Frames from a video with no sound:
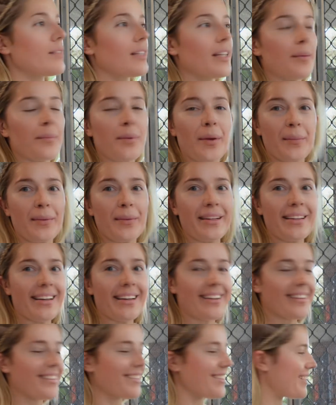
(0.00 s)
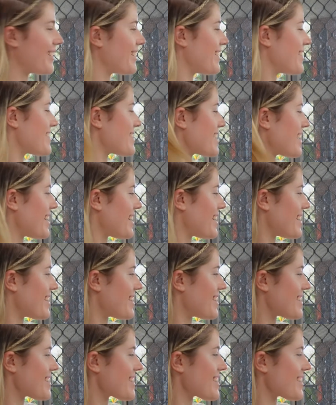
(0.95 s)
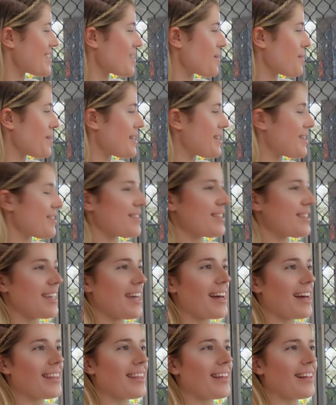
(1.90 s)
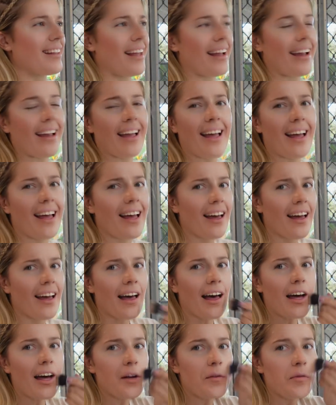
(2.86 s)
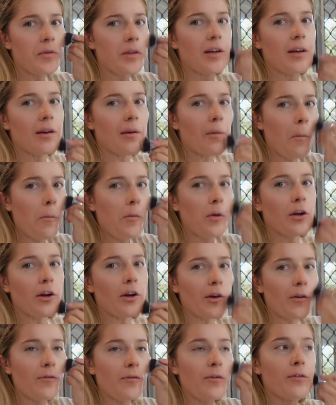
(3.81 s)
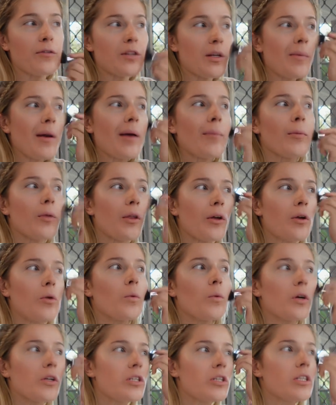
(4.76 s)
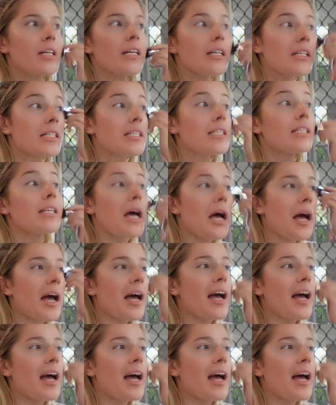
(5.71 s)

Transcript: I'm probably like not going to use any of this because I'll be too scared that like out of the, 50 people that'll watch this,